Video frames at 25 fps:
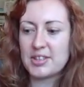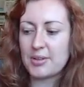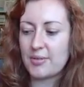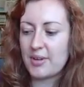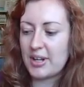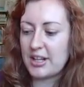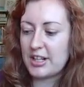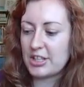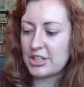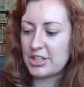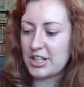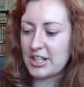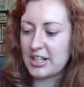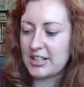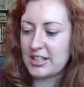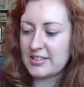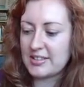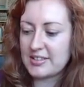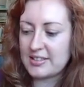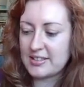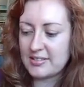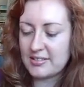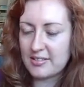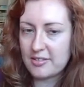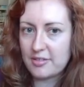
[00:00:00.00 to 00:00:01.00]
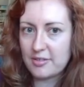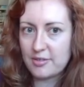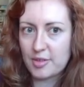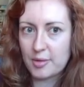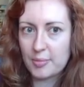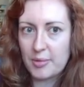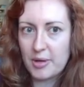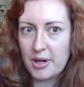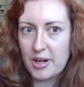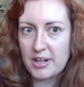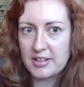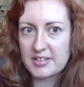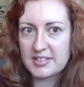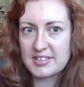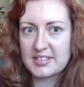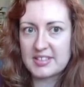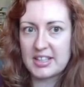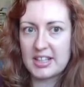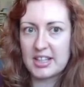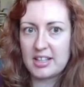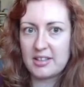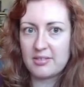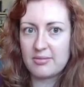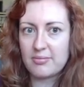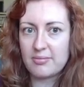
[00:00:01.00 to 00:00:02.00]
two energies, part
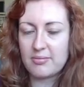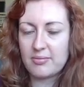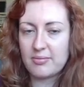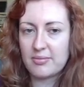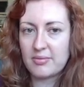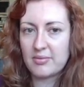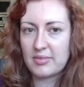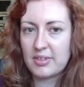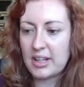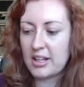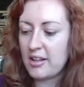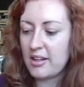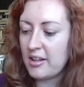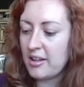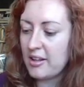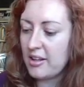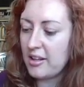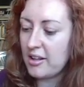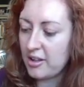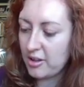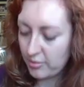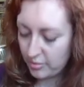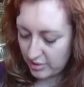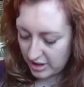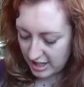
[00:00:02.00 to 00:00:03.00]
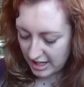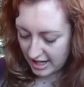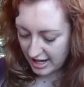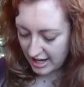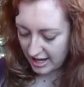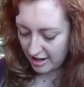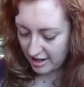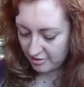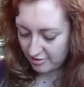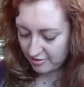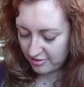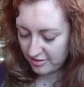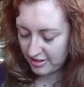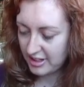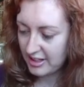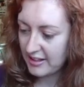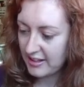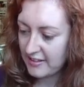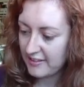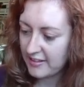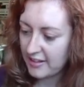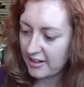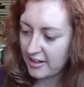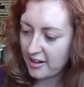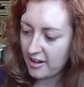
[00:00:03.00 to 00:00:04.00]
C, we have
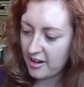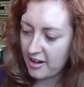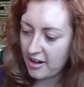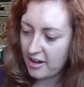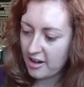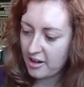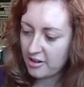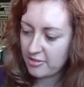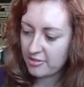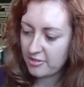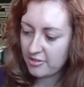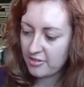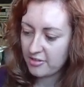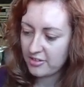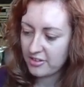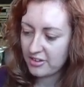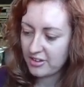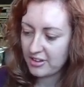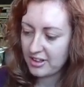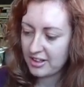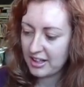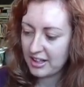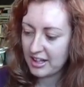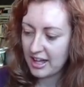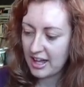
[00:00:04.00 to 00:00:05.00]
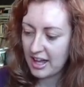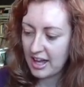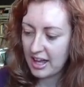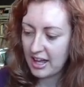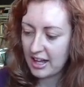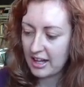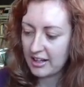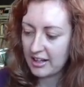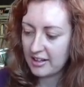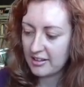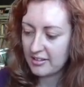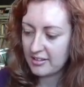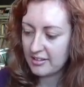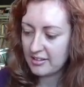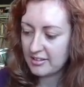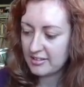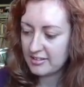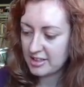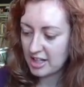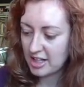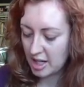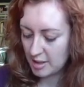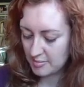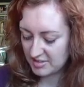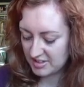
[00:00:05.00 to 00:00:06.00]
that a half k
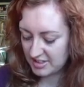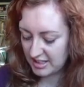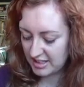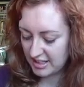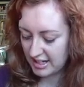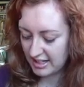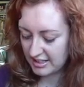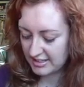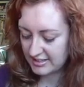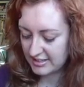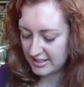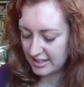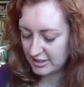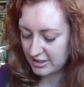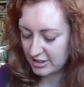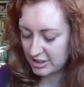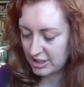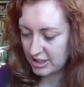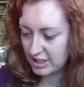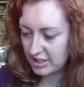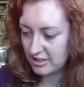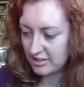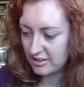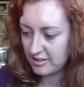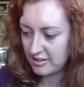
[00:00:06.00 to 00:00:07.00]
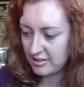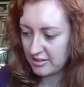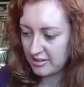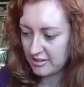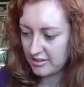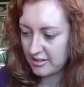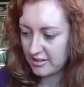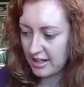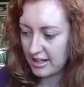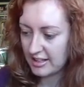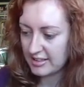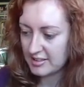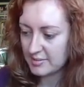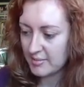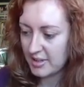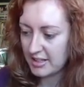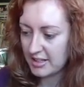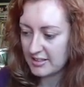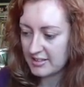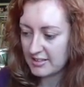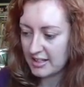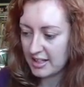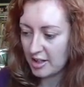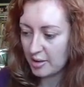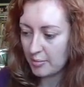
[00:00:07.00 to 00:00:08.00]
times the extension x
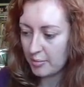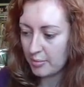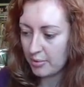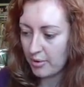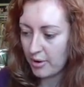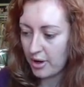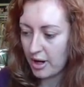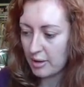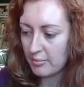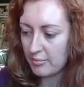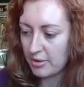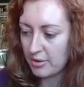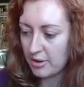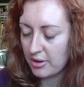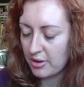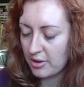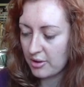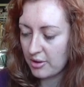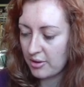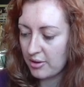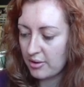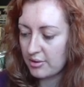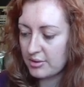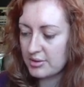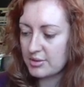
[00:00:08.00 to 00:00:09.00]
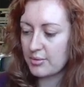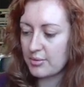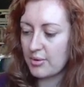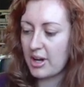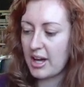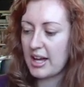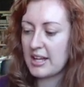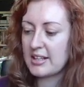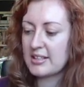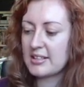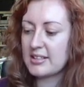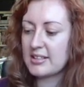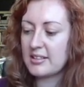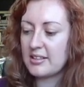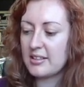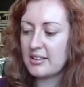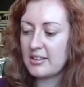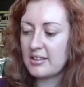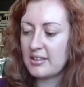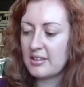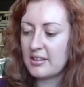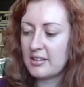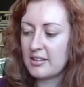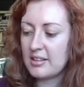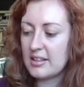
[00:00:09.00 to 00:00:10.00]
minus L prime all squared
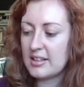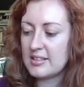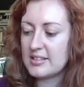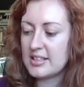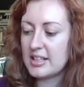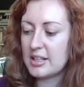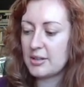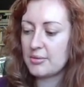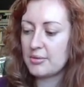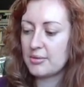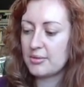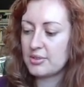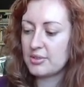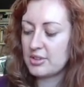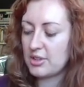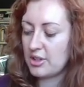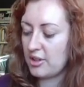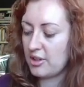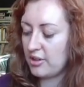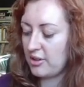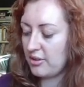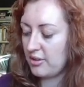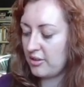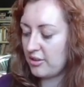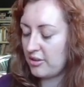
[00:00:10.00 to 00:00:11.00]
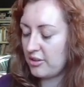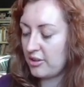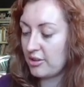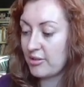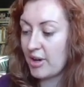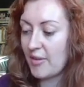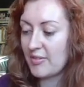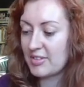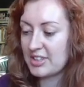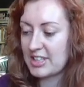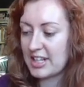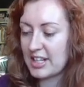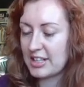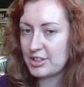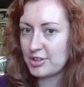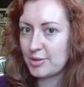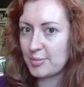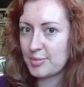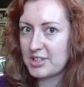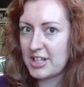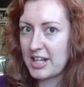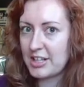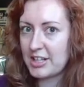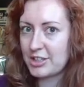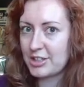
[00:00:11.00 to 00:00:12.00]
is equal to the gravitational
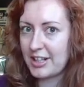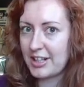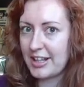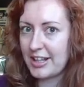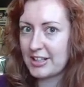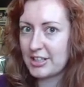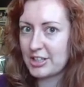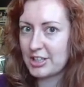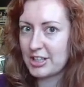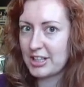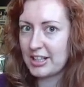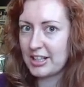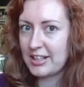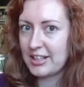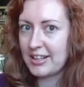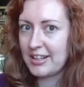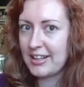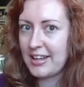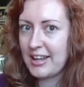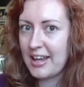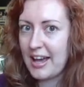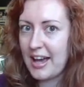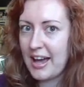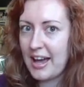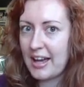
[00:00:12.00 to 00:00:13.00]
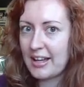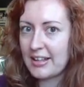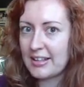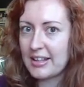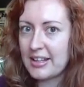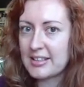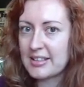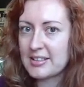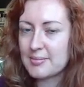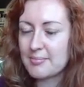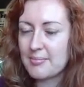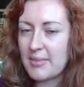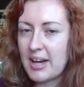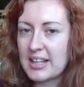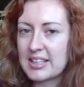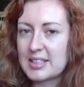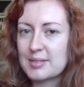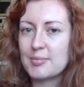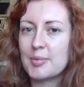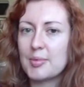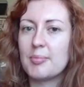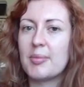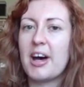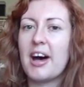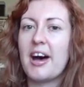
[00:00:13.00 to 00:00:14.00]
potential energy at its
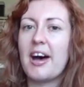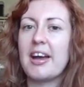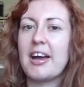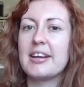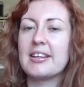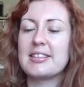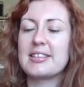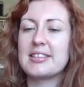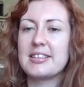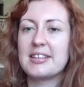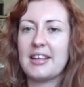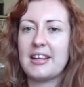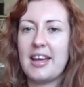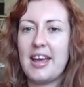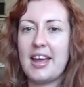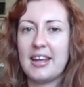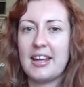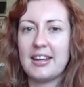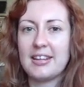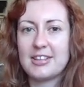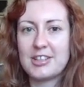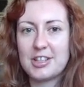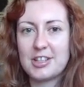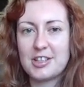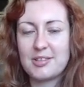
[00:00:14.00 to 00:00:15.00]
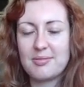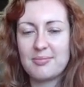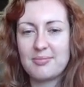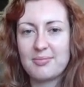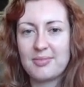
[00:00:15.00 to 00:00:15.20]
maximum height h.